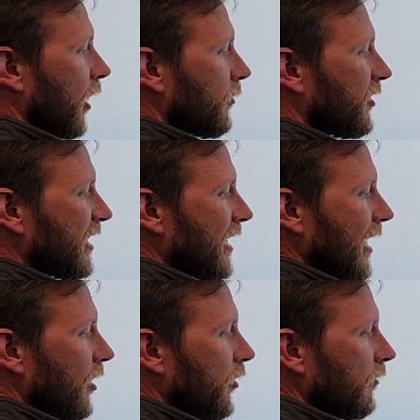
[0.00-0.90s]
times the
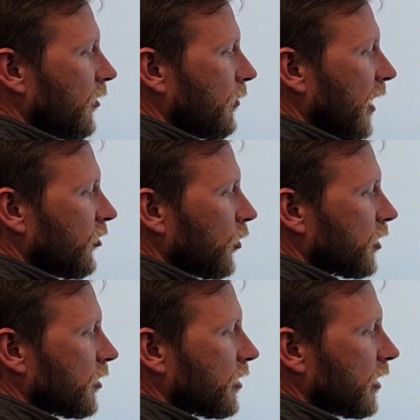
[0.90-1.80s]
area of the base,
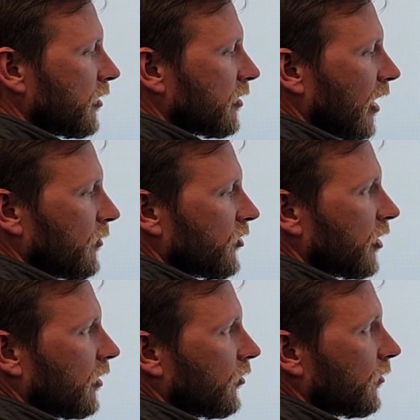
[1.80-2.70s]
which is 6 times
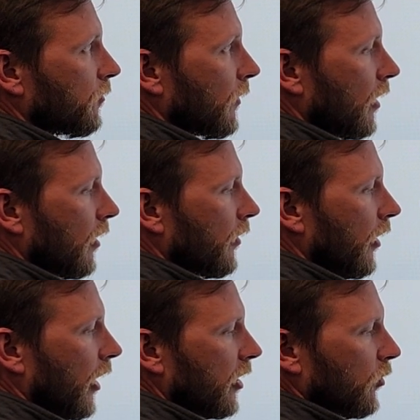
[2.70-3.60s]
6. The
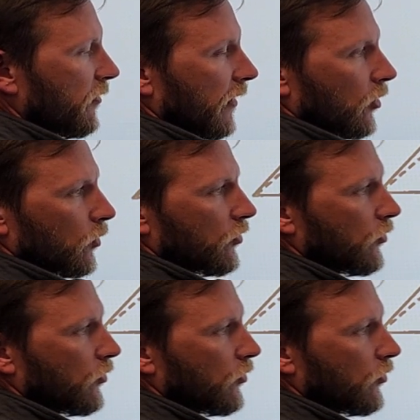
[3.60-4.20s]
height we found was